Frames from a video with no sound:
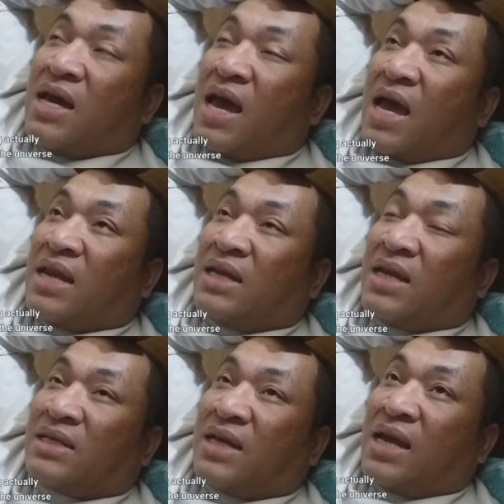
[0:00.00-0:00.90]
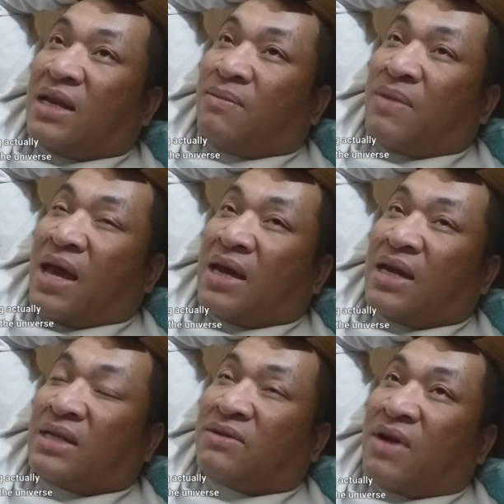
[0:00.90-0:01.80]
And then they take the
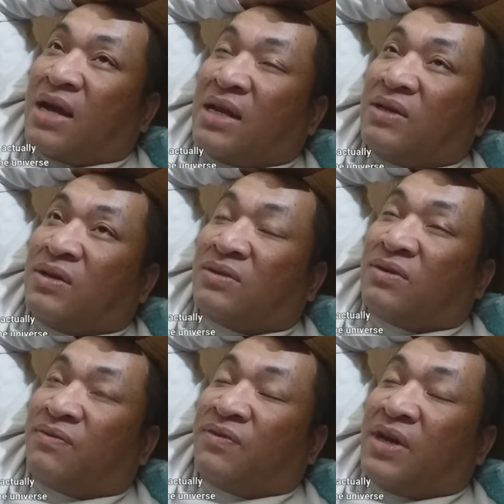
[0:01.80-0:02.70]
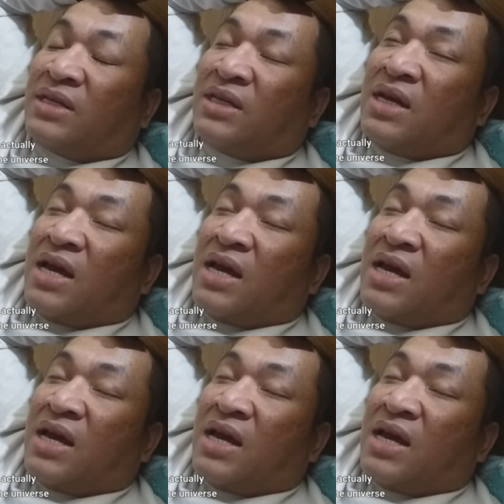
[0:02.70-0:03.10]
maggots, right, they use to fish.